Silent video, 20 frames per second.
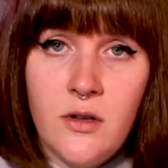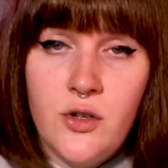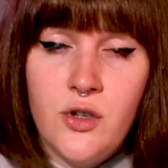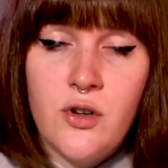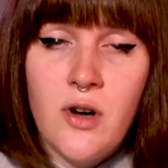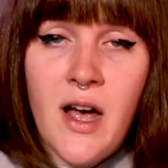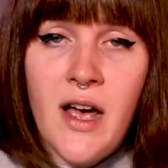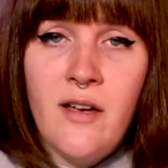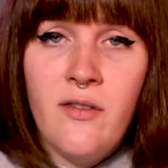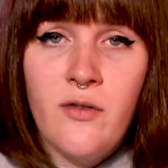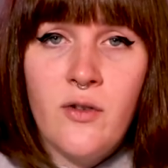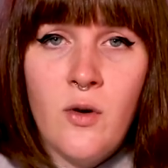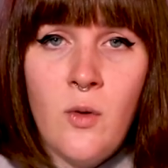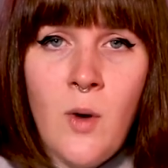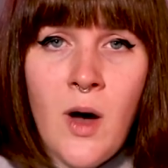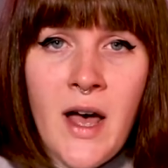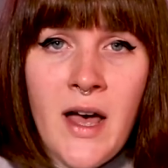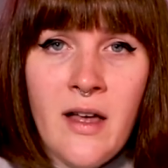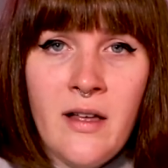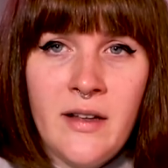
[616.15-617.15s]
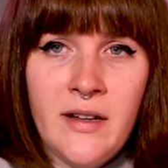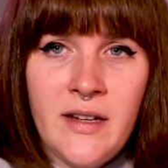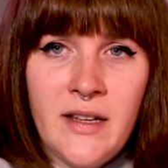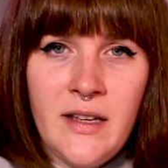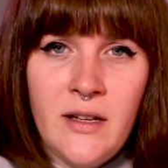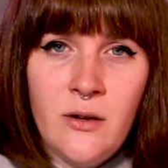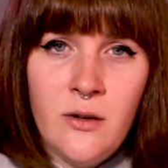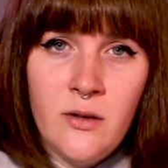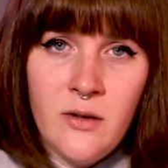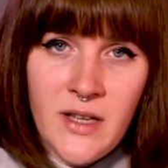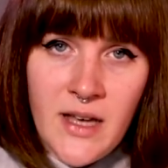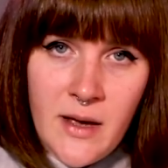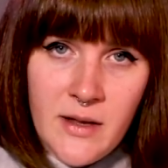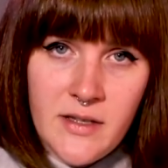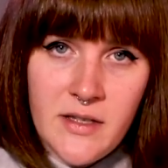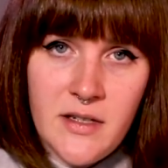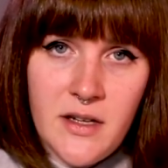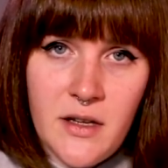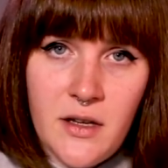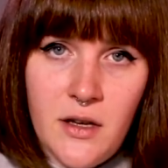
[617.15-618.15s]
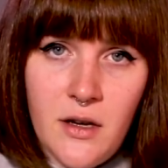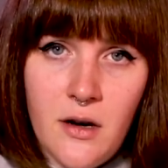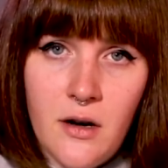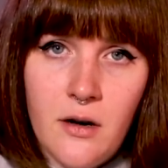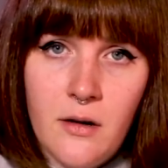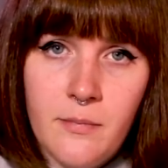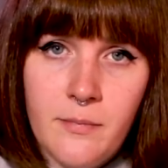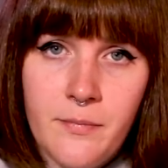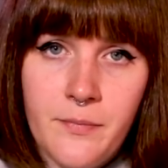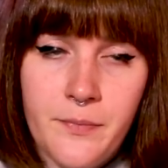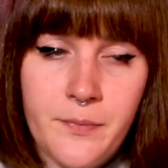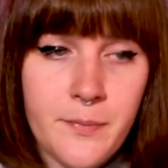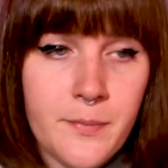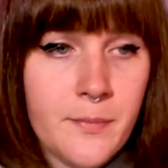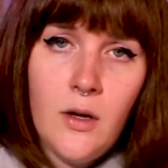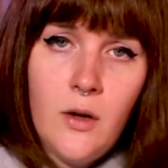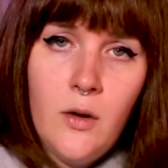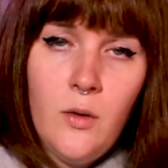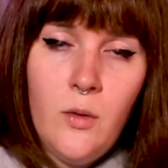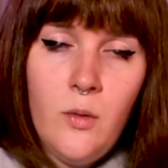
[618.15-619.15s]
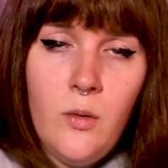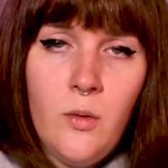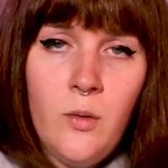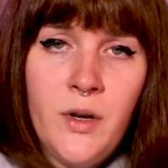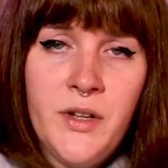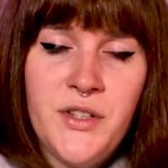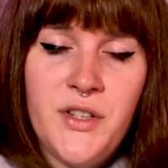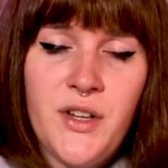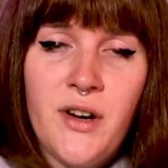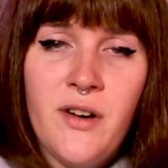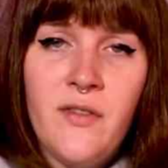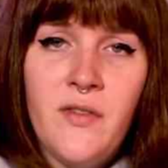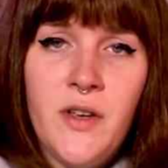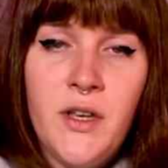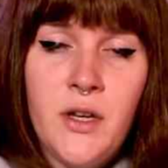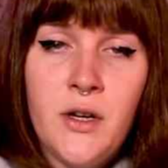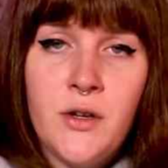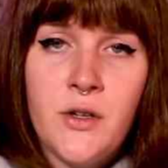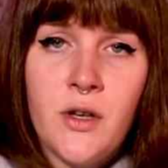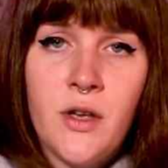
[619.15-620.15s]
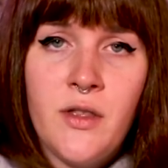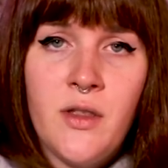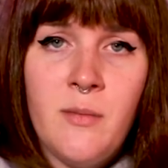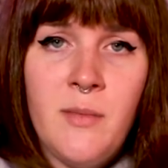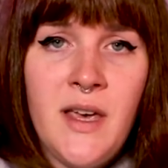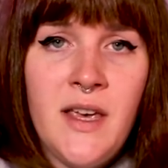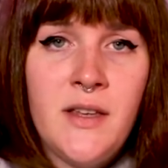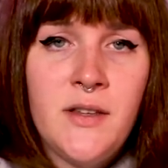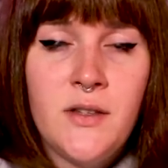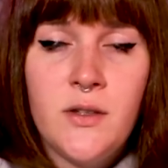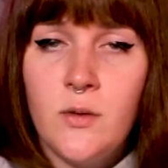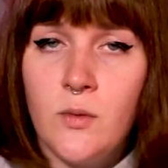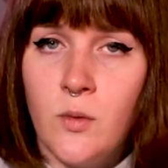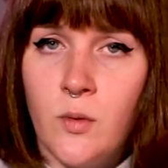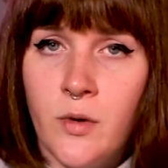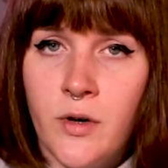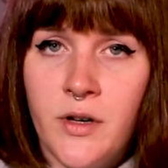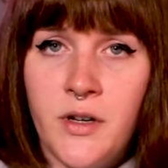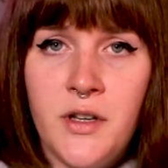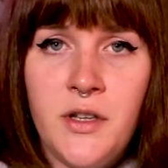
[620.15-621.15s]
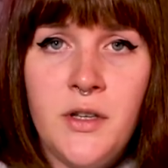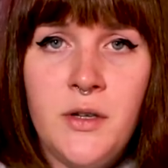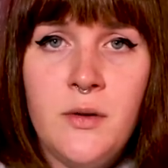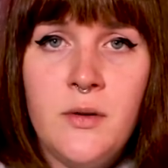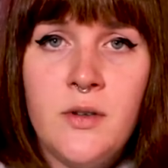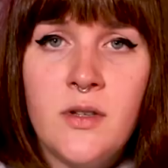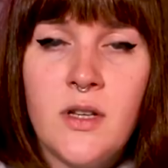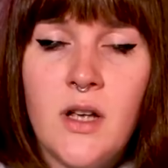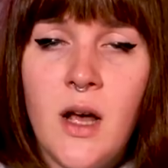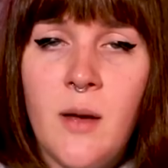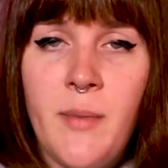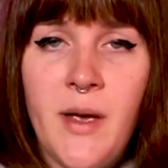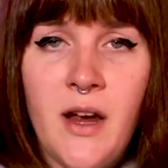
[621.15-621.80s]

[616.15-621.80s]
dry for a while and it'll get stickier. Once our figure's on the base, we're going to use a